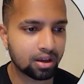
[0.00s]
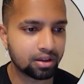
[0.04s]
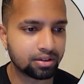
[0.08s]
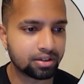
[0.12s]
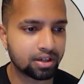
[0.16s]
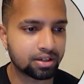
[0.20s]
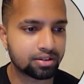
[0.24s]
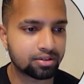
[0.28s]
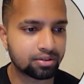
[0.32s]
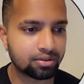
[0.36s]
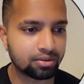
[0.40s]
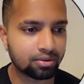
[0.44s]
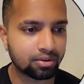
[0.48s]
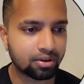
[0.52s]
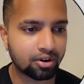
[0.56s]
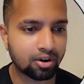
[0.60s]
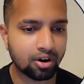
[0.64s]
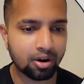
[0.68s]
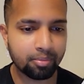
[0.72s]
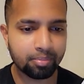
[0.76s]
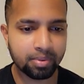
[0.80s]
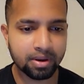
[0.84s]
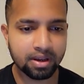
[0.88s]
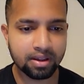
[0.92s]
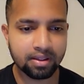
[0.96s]
just to
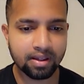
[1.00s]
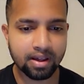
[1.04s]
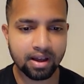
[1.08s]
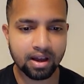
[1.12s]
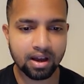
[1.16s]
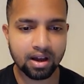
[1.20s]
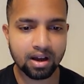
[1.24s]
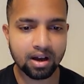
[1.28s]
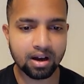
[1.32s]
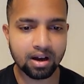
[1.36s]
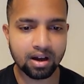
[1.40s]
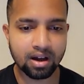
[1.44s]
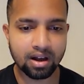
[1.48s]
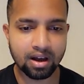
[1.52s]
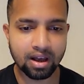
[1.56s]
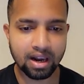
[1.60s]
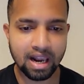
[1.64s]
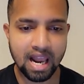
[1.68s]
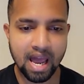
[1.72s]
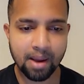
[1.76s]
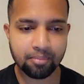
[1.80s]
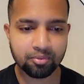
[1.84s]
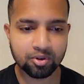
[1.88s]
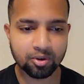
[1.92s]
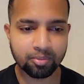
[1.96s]
copy the
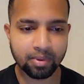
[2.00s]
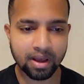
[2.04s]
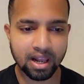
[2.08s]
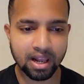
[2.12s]
laptop